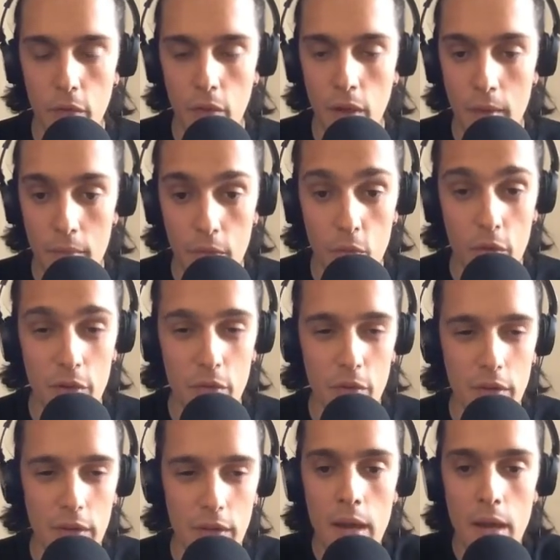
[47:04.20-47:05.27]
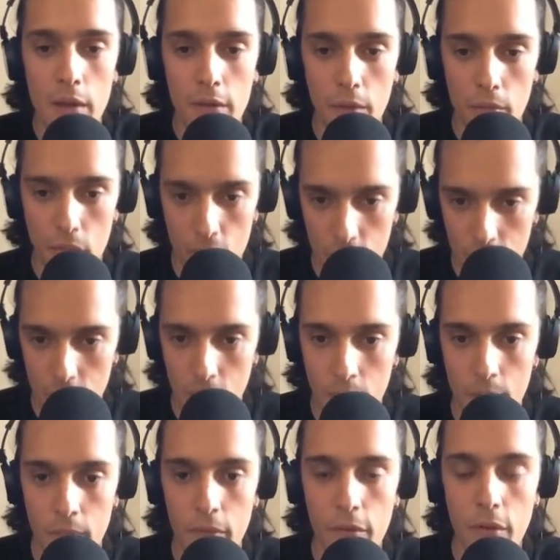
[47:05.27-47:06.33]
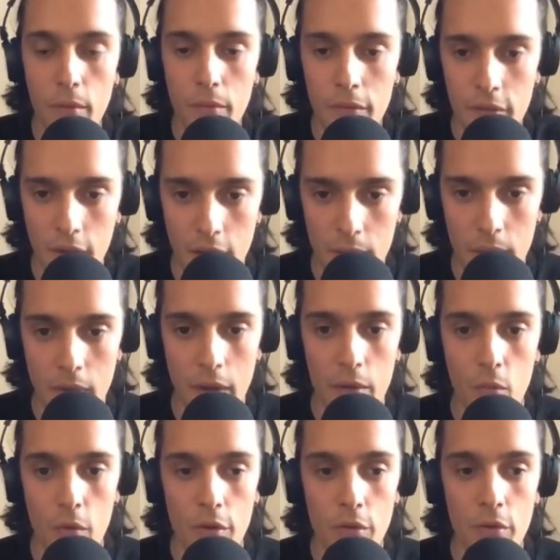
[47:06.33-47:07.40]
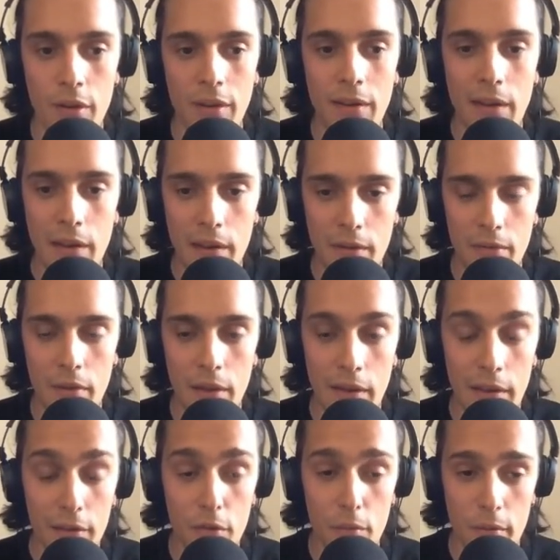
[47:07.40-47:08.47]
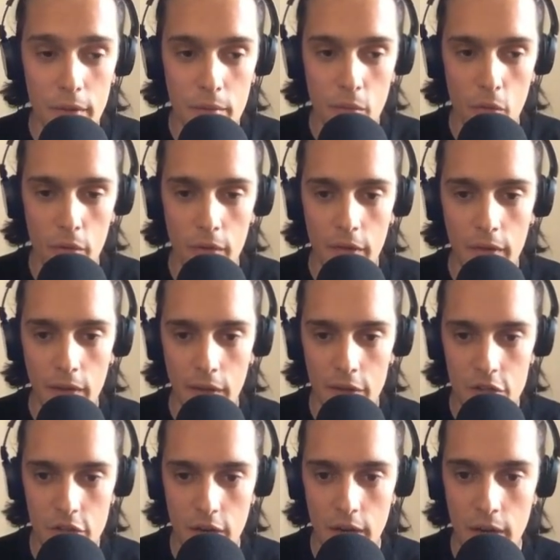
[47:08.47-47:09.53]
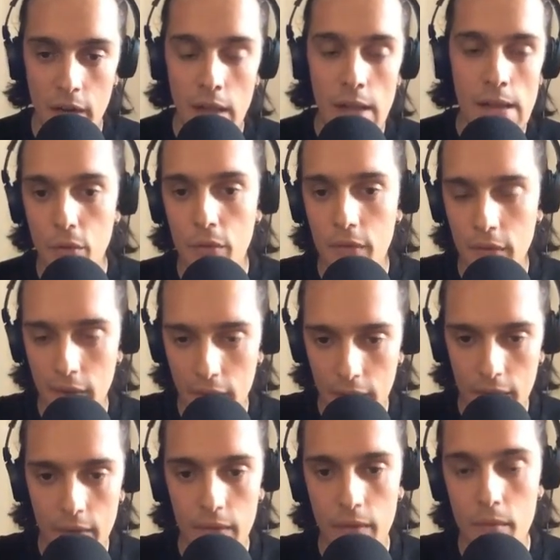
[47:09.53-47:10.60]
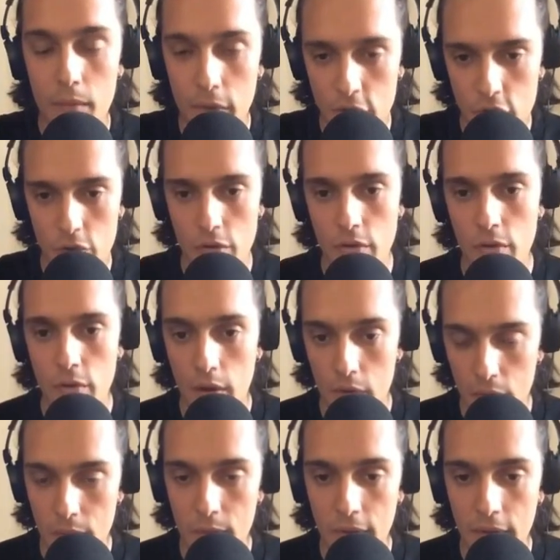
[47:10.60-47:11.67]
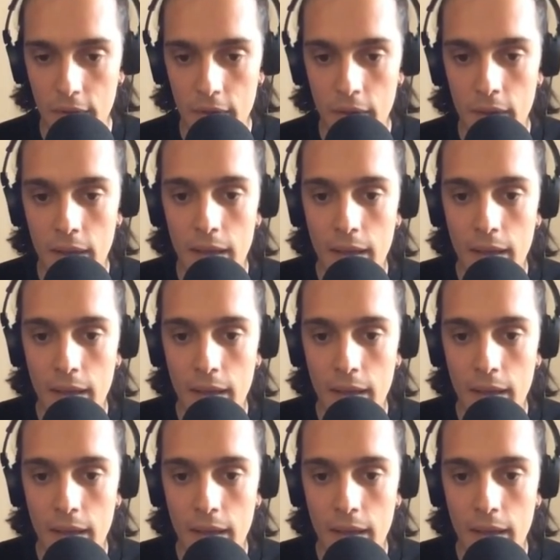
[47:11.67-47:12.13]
happen when you give some freedom, some time, and when you can live a little bit more this agile test, measure, repeat.